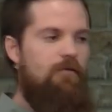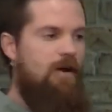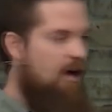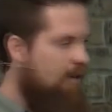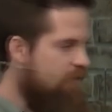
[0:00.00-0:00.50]

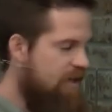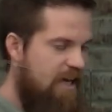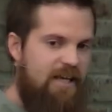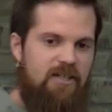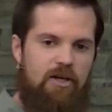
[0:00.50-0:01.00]
of
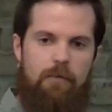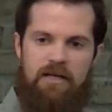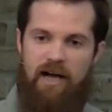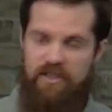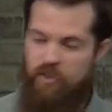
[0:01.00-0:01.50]
kingdom
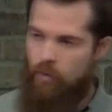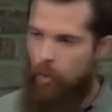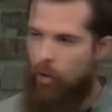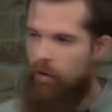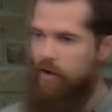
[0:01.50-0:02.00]
and God's
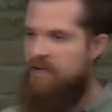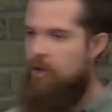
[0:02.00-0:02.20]
glory